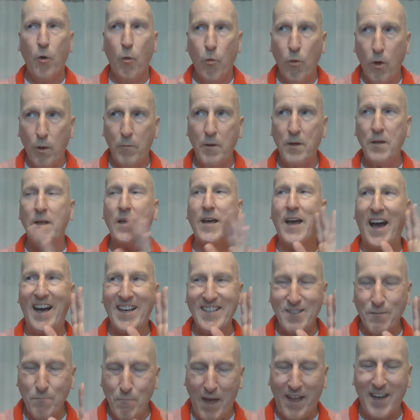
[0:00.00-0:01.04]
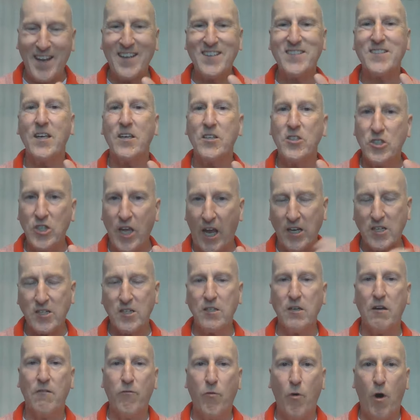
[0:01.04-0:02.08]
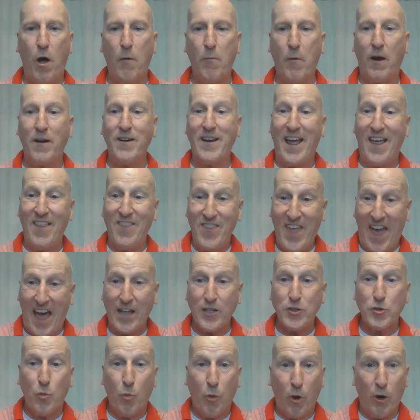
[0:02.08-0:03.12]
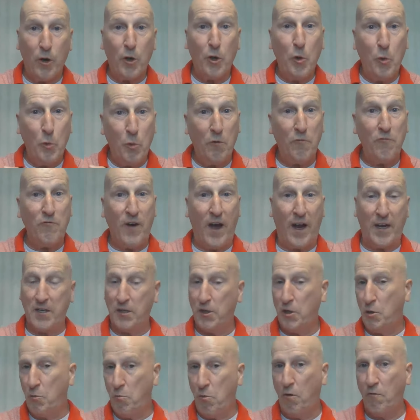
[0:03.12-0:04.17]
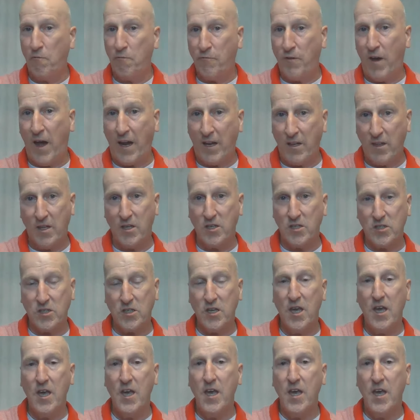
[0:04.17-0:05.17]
of Walmart, and that's where you will find it. You won't find this